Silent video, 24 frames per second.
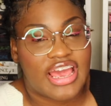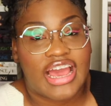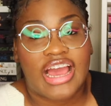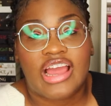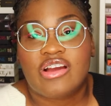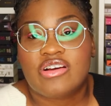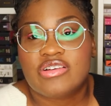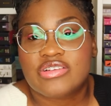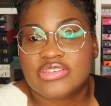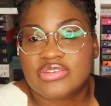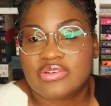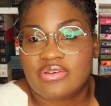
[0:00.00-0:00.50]

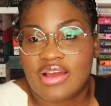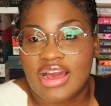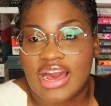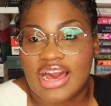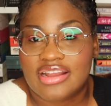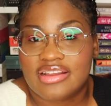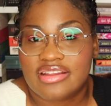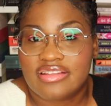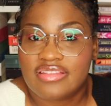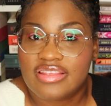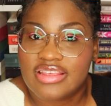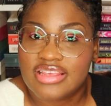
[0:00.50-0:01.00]
I also
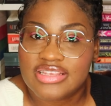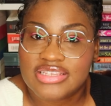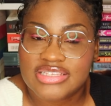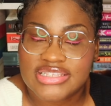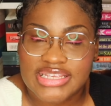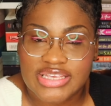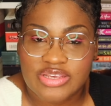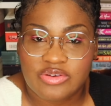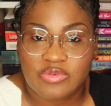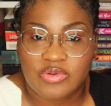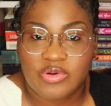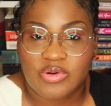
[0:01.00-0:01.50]
got the
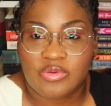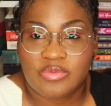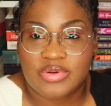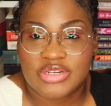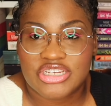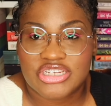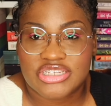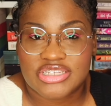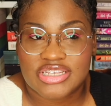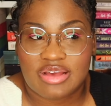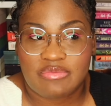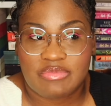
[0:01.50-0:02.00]
sequel,
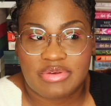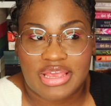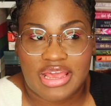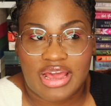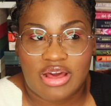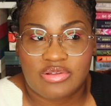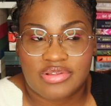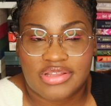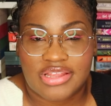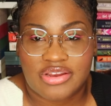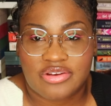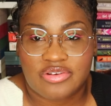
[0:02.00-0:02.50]
which is coming
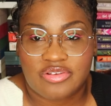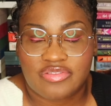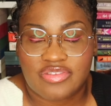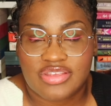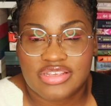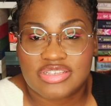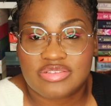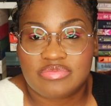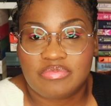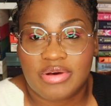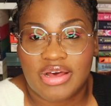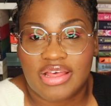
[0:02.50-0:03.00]
out later
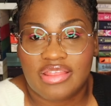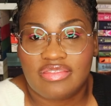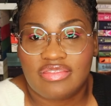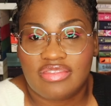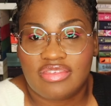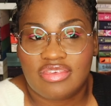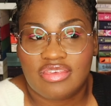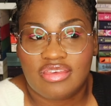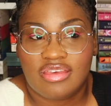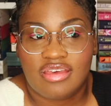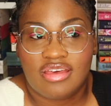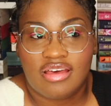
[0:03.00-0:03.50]
this
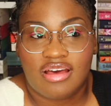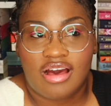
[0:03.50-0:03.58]
month.